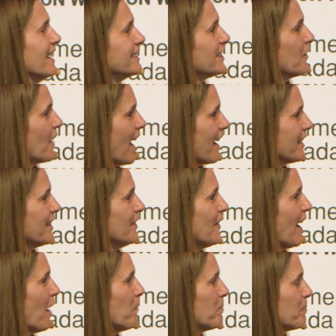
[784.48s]
So how do you
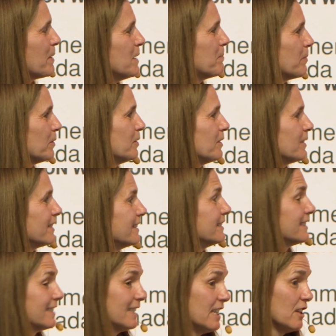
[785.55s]
help people
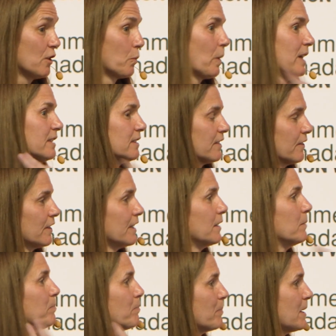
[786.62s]
see the rest of
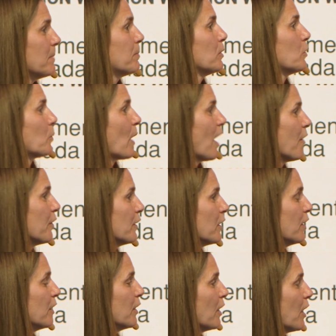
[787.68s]
the people around
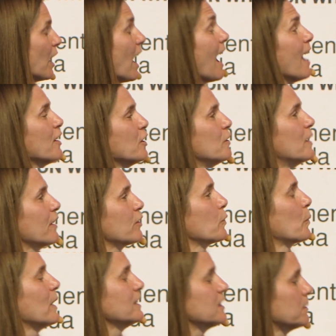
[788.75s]
the? Uh, how do you get the
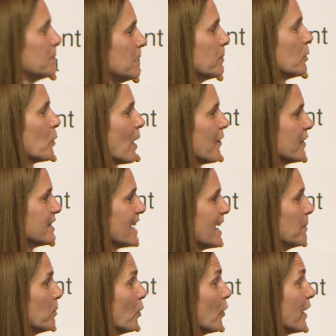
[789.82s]
rest of the people around the
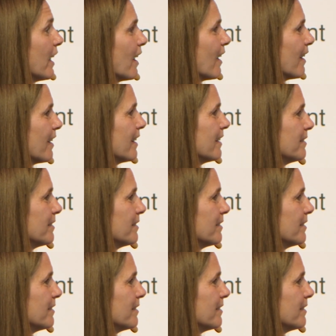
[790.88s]
table there?